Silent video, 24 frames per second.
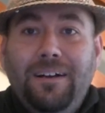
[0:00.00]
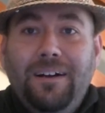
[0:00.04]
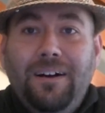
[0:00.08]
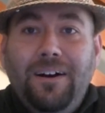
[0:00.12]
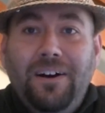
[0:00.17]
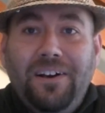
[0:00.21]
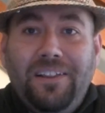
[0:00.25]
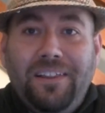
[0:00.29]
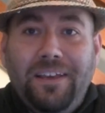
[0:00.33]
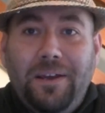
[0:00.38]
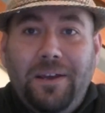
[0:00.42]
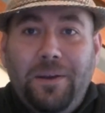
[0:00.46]

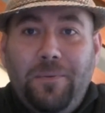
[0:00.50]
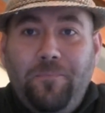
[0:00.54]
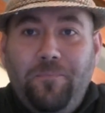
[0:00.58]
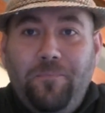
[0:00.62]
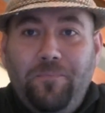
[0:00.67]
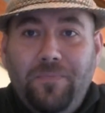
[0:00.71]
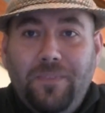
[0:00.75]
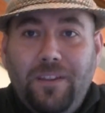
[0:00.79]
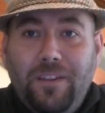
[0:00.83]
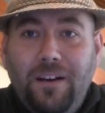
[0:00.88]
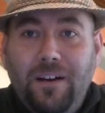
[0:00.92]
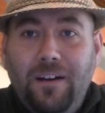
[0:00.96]
Hi there,
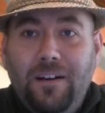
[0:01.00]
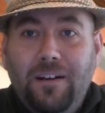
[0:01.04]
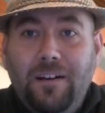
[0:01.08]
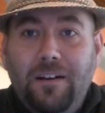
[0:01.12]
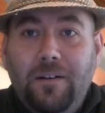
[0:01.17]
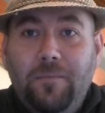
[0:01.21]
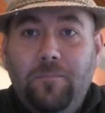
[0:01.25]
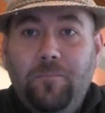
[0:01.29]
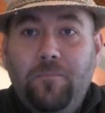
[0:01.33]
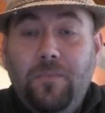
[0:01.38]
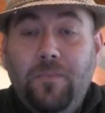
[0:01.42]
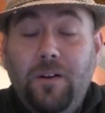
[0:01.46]

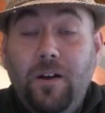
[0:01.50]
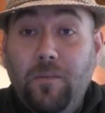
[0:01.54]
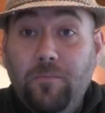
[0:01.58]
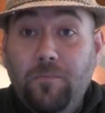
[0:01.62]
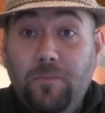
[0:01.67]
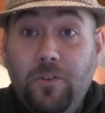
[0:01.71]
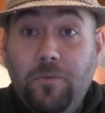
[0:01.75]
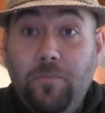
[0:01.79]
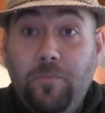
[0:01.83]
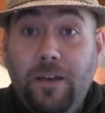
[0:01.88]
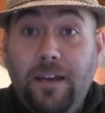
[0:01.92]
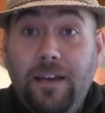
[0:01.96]
I'm
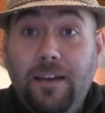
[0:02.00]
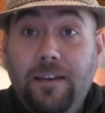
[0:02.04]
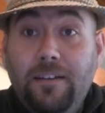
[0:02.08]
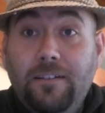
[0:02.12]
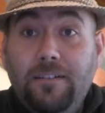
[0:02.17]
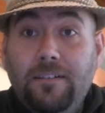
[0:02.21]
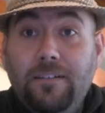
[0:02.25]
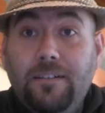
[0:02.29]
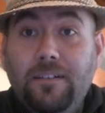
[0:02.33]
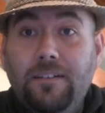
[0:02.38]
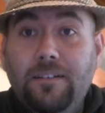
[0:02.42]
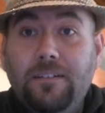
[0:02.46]
Lew Bear
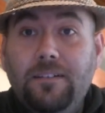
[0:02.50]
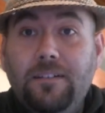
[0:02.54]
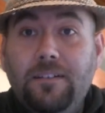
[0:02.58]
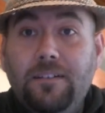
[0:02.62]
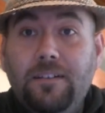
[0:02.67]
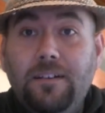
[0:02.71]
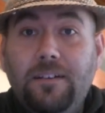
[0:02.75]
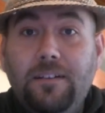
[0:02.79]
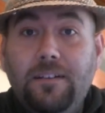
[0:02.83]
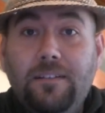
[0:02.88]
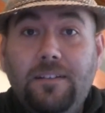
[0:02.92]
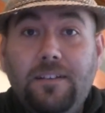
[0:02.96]
and
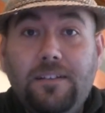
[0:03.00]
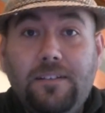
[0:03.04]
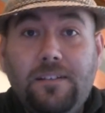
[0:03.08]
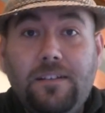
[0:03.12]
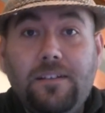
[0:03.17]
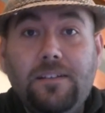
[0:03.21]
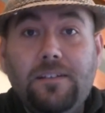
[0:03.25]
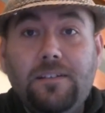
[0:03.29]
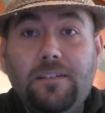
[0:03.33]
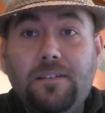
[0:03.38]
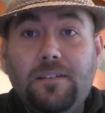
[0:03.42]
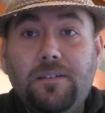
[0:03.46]
this
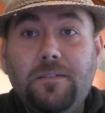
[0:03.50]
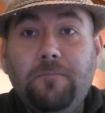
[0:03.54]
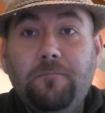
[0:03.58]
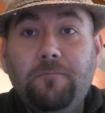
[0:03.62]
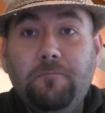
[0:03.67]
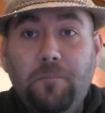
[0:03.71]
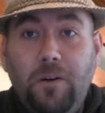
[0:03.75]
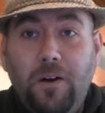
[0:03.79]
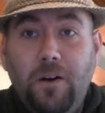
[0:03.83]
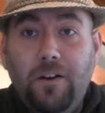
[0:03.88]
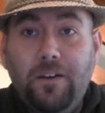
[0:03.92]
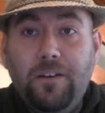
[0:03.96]
is
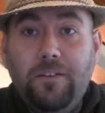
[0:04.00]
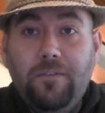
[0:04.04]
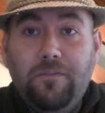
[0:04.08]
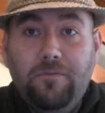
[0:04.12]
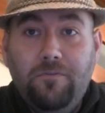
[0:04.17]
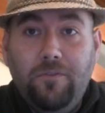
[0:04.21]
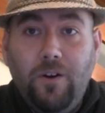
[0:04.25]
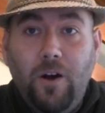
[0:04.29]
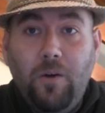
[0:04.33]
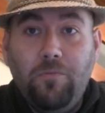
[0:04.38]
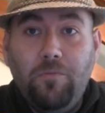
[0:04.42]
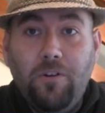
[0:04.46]
my
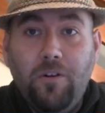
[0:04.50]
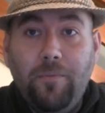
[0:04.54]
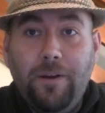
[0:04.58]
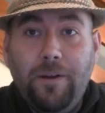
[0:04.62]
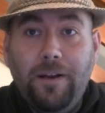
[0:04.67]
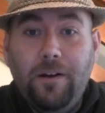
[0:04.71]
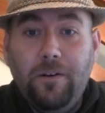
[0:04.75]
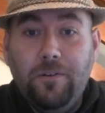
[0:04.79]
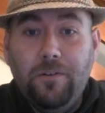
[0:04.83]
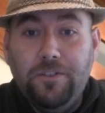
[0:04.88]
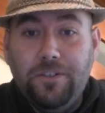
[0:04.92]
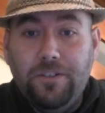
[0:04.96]

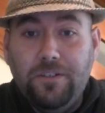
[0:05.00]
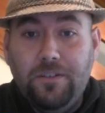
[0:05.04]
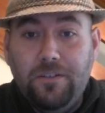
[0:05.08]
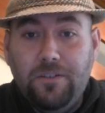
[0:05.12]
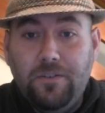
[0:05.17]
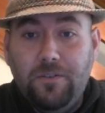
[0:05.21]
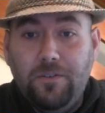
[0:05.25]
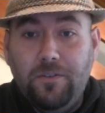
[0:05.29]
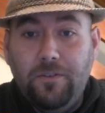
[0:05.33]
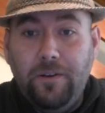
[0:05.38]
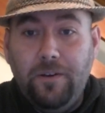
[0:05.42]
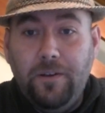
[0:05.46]
fibromyalgia
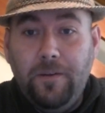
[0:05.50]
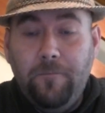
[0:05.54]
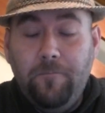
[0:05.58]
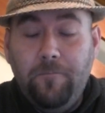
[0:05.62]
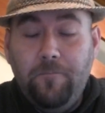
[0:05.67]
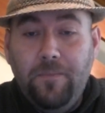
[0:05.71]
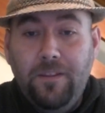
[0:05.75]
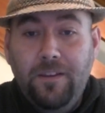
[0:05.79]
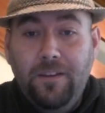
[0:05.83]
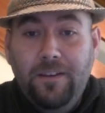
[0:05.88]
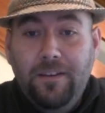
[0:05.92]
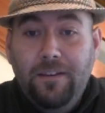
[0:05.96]
story.
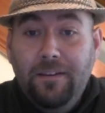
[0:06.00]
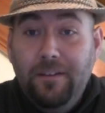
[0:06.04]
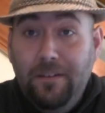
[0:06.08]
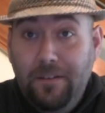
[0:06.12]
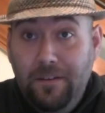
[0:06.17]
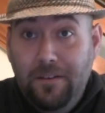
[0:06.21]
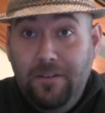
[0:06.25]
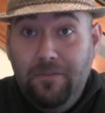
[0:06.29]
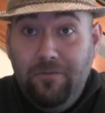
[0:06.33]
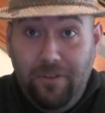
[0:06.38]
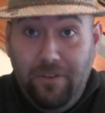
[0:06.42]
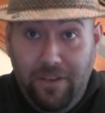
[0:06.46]

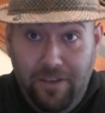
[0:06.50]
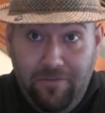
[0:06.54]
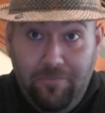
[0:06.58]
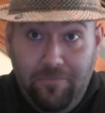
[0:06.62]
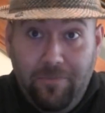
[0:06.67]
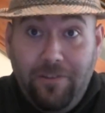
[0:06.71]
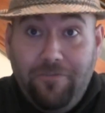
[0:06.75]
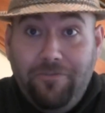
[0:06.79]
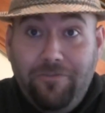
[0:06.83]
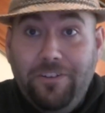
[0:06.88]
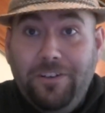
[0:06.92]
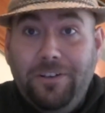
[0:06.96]
Forgive
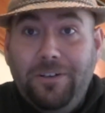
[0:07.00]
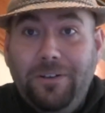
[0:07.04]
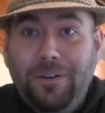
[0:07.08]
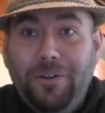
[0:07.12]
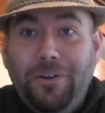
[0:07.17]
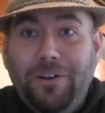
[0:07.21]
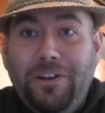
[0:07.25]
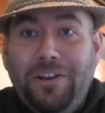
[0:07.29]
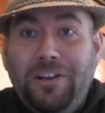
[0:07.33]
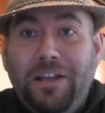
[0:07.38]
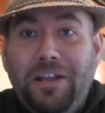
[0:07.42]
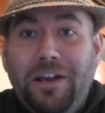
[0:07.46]
me for
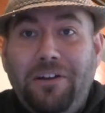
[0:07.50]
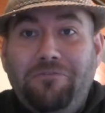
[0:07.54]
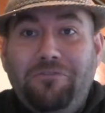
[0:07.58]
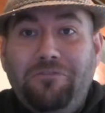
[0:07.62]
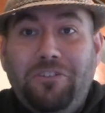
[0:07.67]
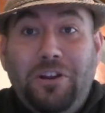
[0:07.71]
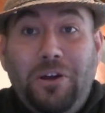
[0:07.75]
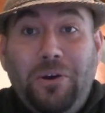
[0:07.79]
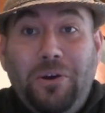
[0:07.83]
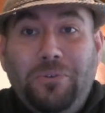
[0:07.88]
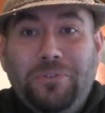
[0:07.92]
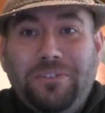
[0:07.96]
looking down for
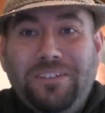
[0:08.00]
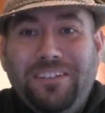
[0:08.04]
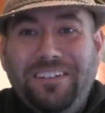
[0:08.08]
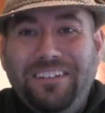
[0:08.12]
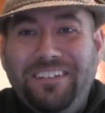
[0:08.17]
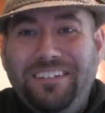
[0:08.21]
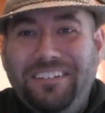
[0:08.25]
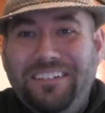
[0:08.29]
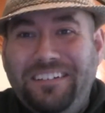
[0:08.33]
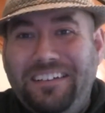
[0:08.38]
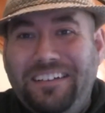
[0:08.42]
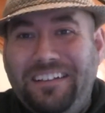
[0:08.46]
notes.
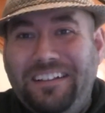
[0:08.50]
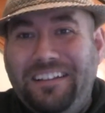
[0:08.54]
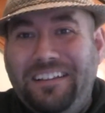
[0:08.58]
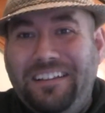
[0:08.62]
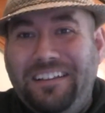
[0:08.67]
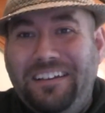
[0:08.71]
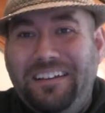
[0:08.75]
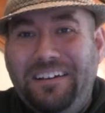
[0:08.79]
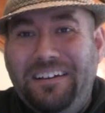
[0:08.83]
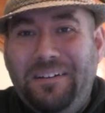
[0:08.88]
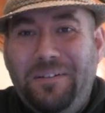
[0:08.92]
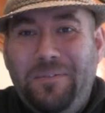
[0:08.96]

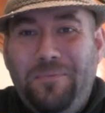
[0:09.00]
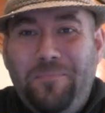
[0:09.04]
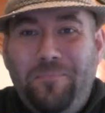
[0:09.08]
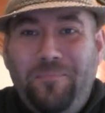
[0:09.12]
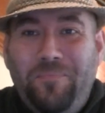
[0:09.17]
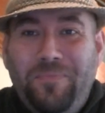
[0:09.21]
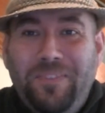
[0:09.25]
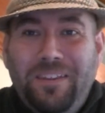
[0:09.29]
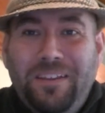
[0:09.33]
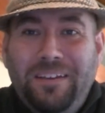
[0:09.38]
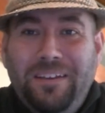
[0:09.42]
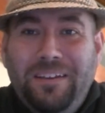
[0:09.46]

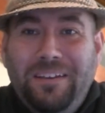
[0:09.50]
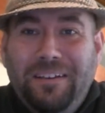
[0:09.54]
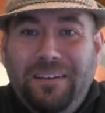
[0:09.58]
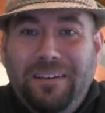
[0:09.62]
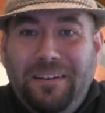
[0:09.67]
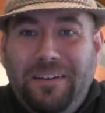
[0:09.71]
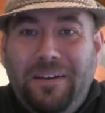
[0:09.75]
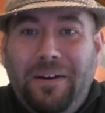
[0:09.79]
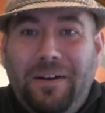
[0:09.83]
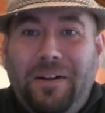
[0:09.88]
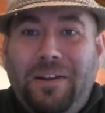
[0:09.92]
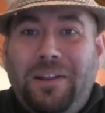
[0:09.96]

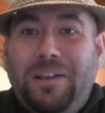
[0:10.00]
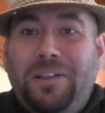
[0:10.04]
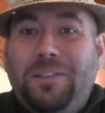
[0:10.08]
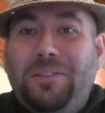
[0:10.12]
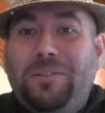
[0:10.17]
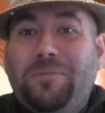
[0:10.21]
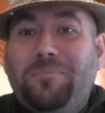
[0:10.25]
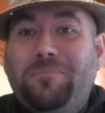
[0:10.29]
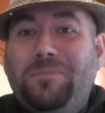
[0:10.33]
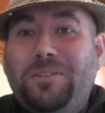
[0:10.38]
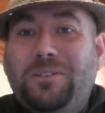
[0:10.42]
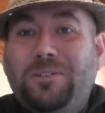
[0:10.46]
I need
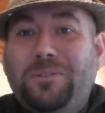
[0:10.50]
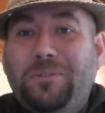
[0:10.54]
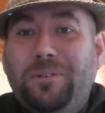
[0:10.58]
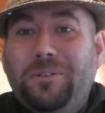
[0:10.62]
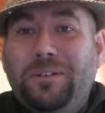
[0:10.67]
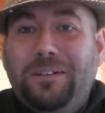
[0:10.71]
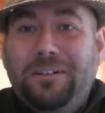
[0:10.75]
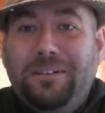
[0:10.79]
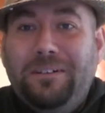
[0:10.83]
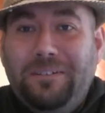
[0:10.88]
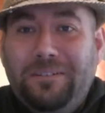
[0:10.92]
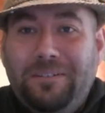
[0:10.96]
them
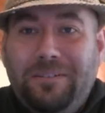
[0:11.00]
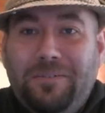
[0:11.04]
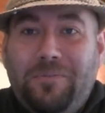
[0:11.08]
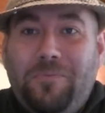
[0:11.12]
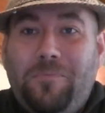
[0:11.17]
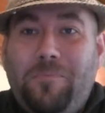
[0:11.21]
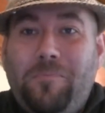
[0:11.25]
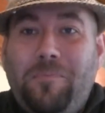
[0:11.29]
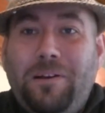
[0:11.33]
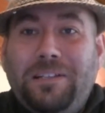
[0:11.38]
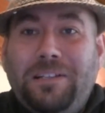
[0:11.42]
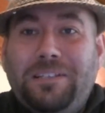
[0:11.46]
to
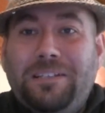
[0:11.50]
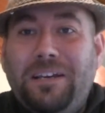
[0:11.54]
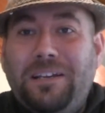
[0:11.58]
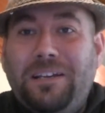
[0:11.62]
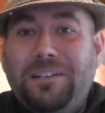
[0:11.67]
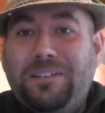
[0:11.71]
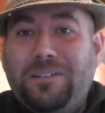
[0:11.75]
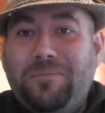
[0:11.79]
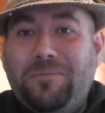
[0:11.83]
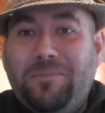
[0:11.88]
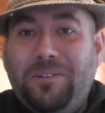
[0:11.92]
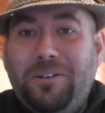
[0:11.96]
maintain
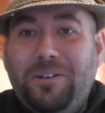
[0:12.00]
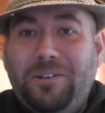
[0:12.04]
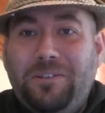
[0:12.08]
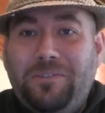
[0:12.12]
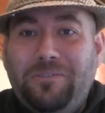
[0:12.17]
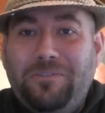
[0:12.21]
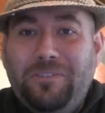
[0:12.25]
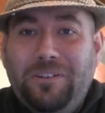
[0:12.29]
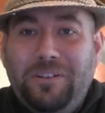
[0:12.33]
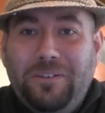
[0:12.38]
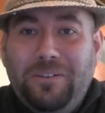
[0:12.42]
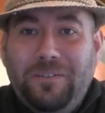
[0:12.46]
some kind
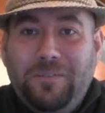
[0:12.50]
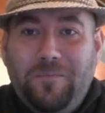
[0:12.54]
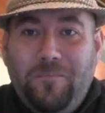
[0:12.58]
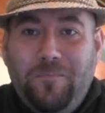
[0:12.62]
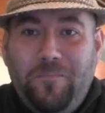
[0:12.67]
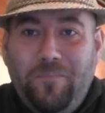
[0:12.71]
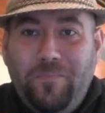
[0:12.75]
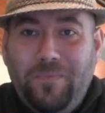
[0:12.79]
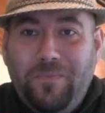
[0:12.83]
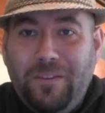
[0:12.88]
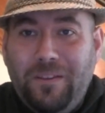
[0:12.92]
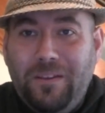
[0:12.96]
of
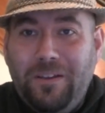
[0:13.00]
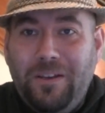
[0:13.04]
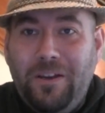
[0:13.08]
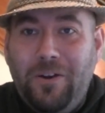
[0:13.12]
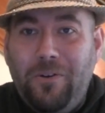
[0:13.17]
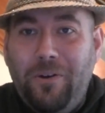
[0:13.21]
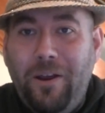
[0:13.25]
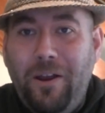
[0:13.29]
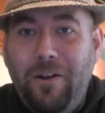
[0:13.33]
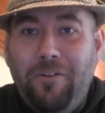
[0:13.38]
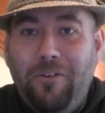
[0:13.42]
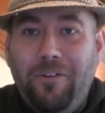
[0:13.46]

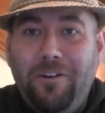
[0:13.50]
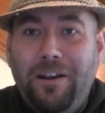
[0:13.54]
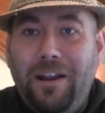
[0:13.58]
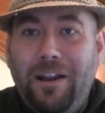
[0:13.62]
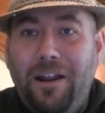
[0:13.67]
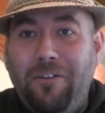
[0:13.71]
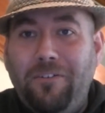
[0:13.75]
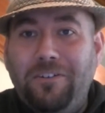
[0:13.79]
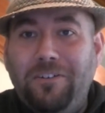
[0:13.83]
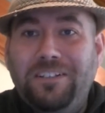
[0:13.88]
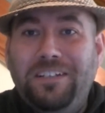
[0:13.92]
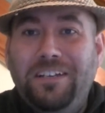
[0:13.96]
coherent
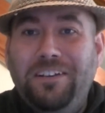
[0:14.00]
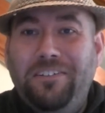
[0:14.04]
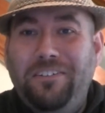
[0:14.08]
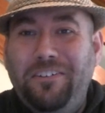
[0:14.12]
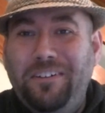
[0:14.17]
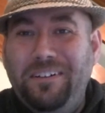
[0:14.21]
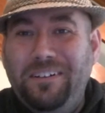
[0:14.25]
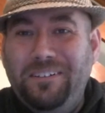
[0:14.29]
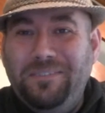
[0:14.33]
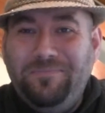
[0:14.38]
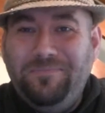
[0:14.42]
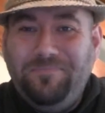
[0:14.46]
narrative.